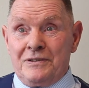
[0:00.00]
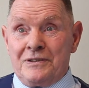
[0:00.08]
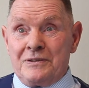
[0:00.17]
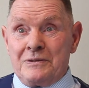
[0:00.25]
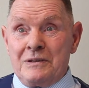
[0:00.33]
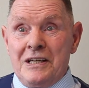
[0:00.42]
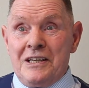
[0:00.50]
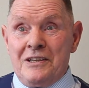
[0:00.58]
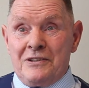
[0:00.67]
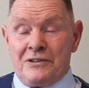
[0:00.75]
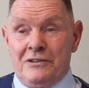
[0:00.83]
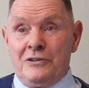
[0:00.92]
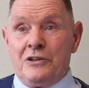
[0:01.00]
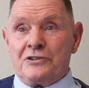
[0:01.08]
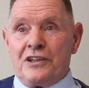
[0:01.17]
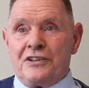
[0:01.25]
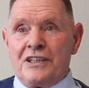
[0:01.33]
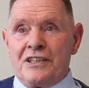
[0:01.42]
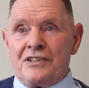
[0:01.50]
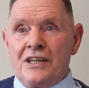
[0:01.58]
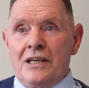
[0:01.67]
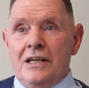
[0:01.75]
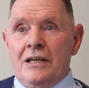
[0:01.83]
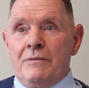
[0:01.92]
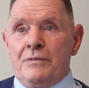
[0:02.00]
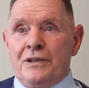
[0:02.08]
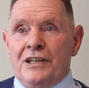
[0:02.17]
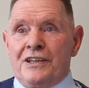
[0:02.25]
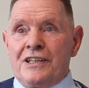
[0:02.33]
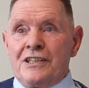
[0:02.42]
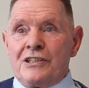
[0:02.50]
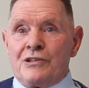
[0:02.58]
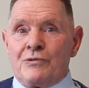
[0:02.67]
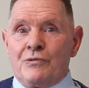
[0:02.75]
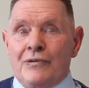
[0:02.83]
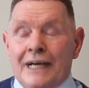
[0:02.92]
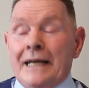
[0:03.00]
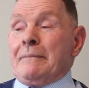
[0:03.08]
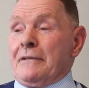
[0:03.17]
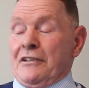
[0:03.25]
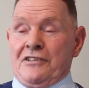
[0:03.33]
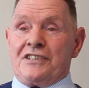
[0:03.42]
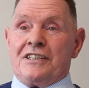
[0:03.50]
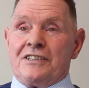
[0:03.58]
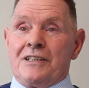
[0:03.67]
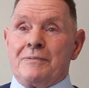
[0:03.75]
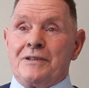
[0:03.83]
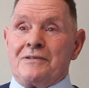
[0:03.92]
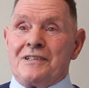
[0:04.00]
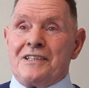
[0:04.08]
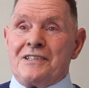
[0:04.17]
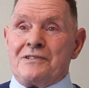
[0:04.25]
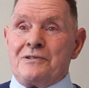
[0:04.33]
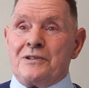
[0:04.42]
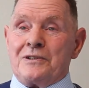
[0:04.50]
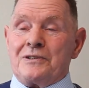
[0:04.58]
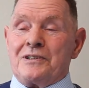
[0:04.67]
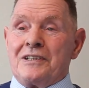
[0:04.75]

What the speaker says: So there's lots of things, but the thing is I'm concerned about is not